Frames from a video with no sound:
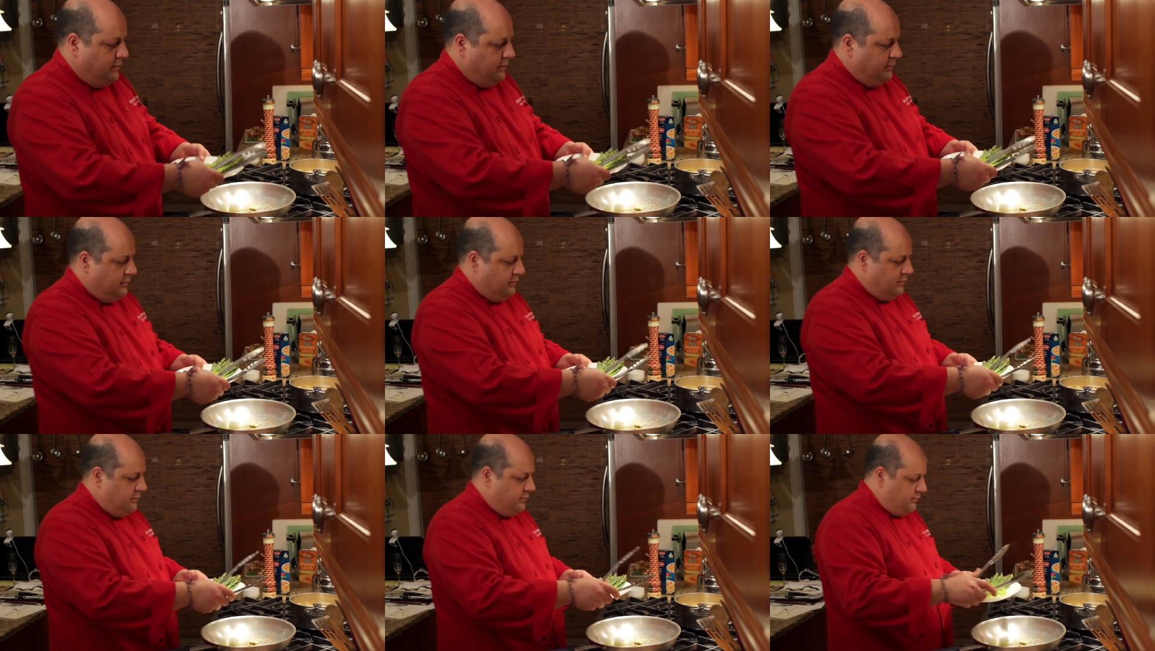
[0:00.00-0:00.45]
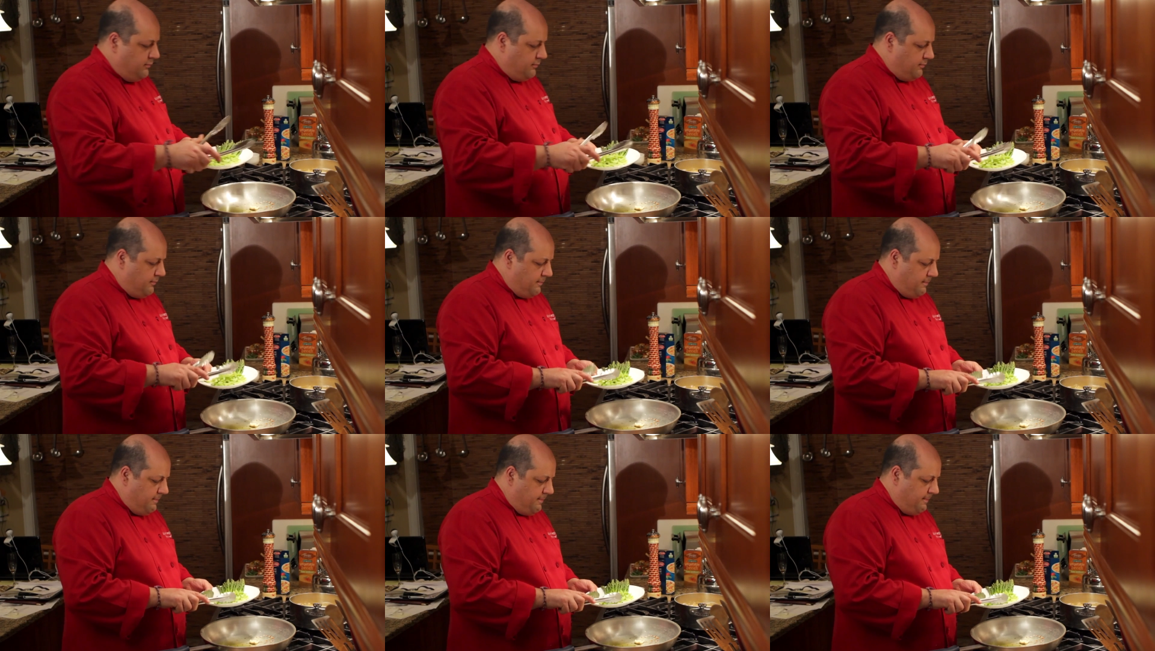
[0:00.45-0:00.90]

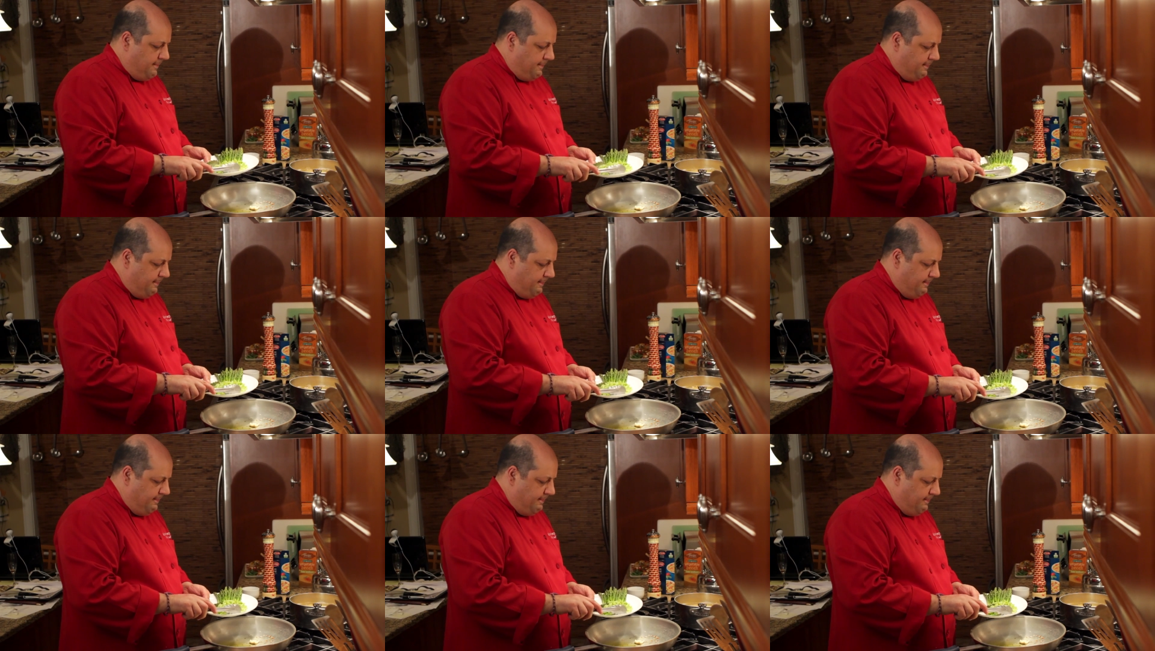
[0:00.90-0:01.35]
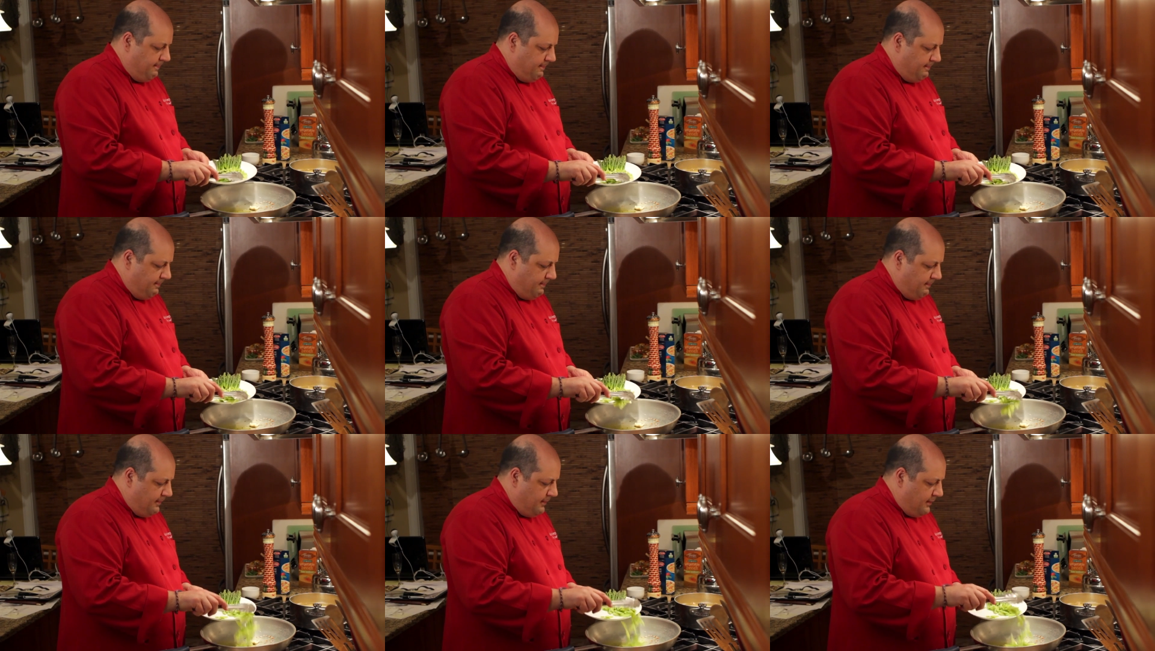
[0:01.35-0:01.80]

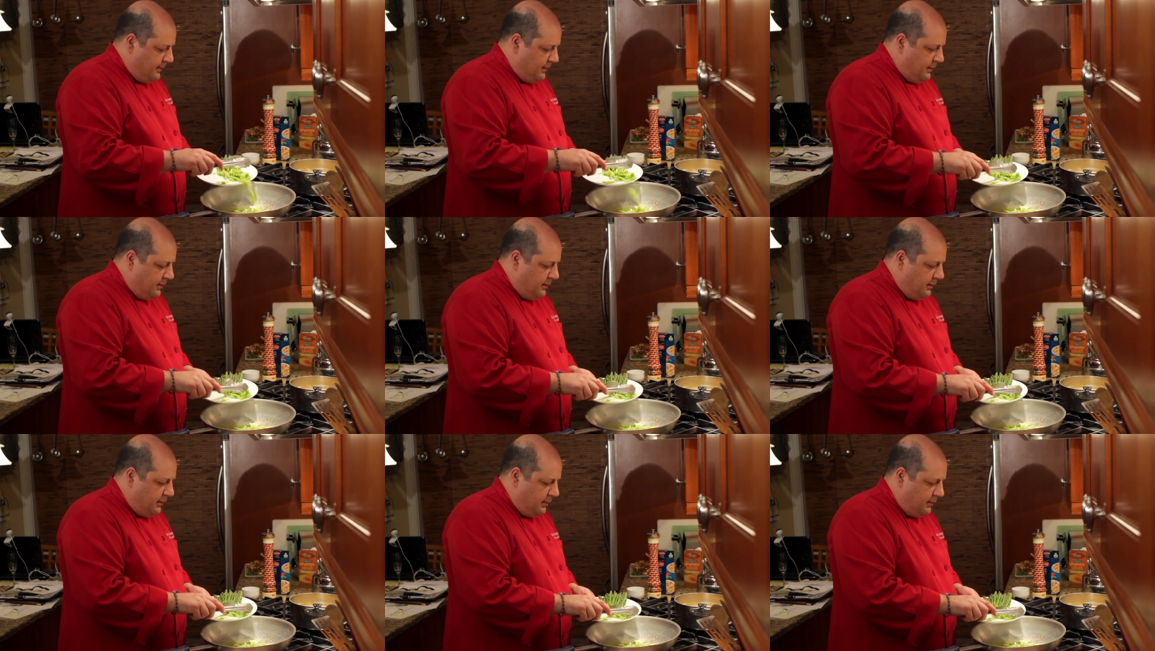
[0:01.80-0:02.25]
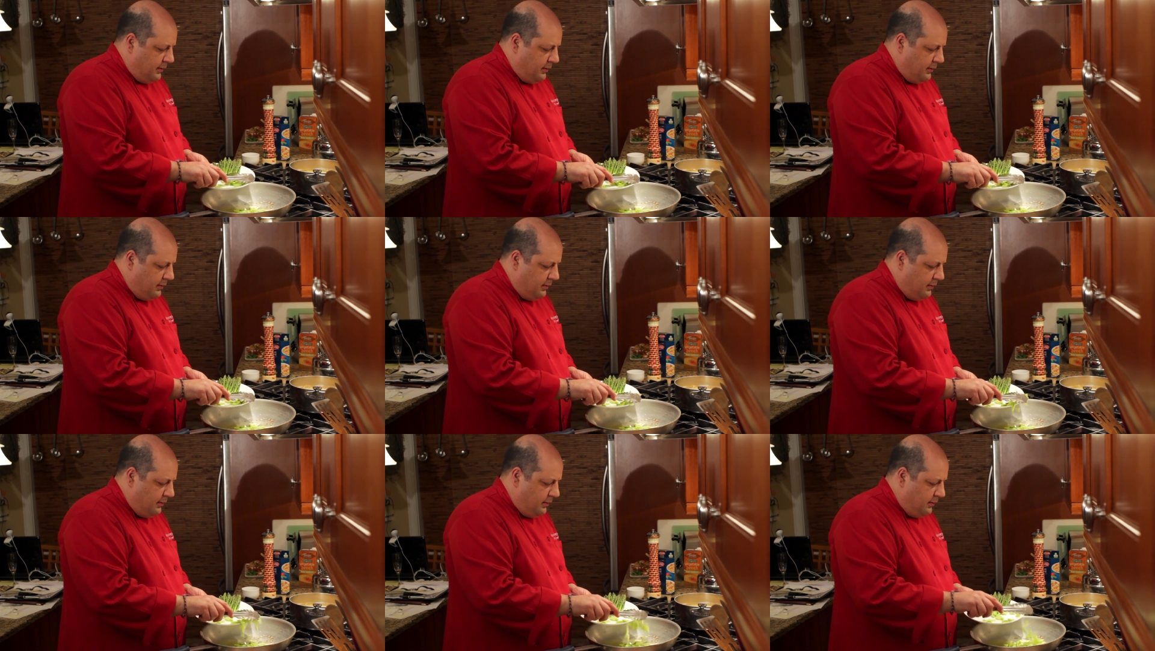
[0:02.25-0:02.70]

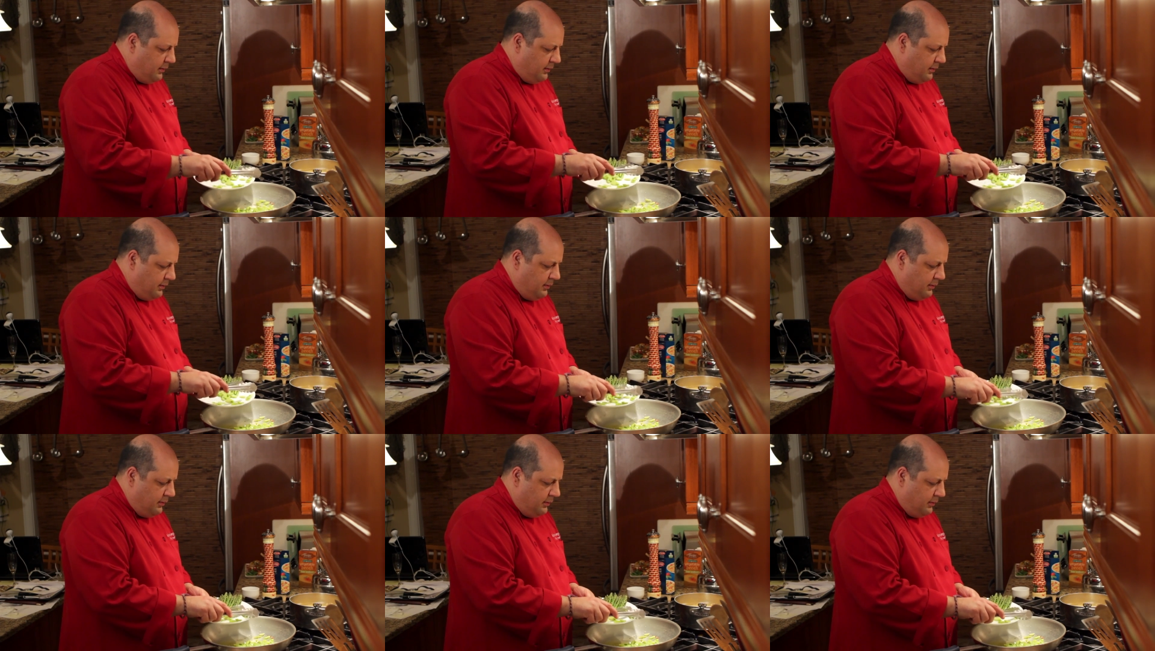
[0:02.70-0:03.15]
(silence)